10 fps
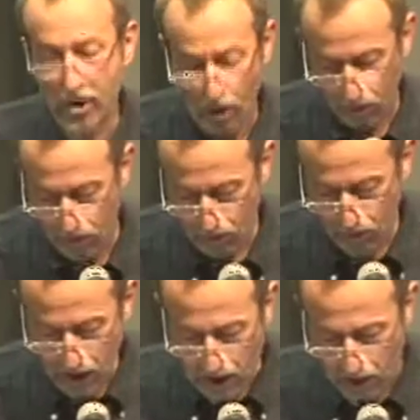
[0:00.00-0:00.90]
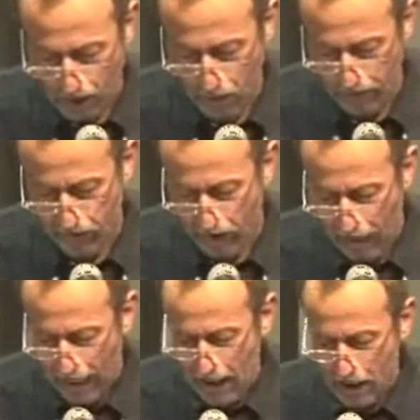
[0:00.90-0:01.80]
shown you here, however,
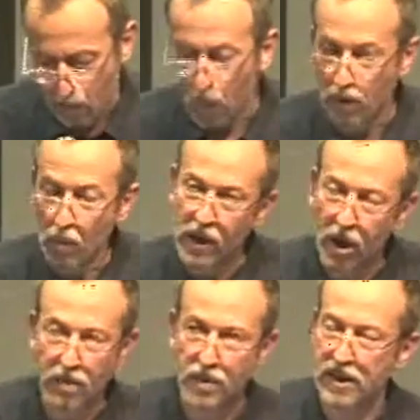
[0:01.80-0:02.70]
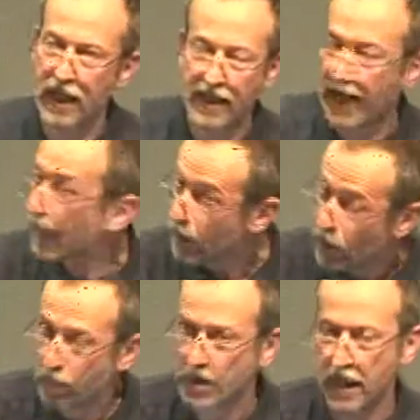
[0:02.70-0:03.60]
I
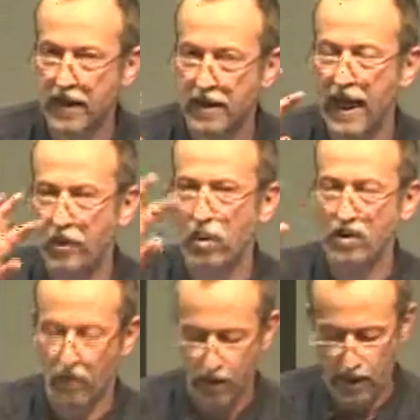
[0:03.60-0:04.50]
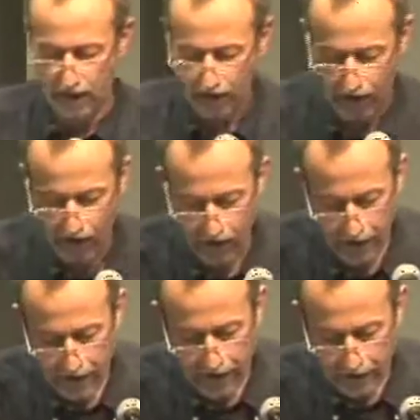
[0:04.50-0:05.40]
cannot present networks for the entire
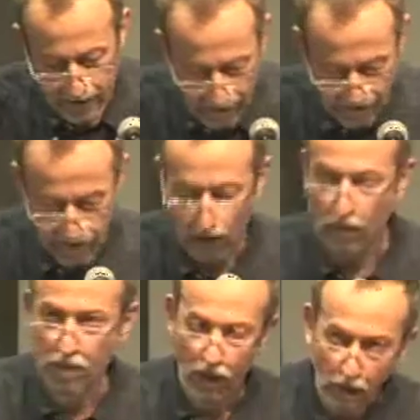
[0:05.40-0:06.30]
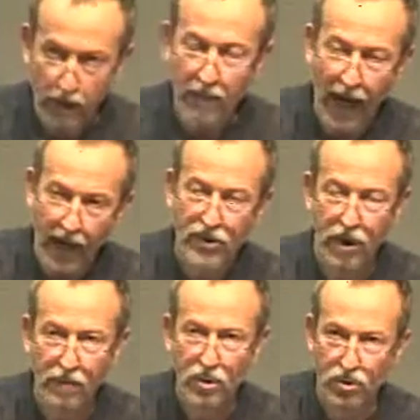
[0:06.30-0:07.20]
text. I could probably manage
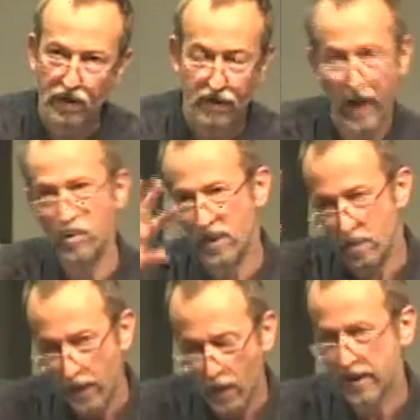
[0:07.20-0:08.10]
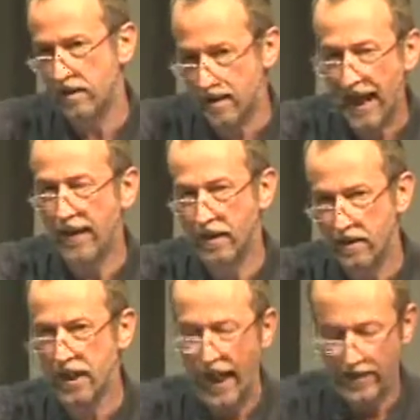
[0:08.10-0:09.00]
Our Mutual Friend, which by Western
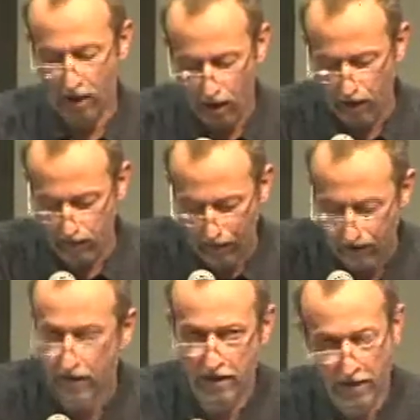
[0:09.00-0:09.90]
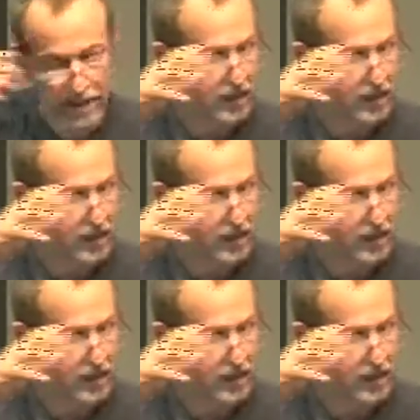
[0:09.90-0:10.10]
standards has a lot of characters, but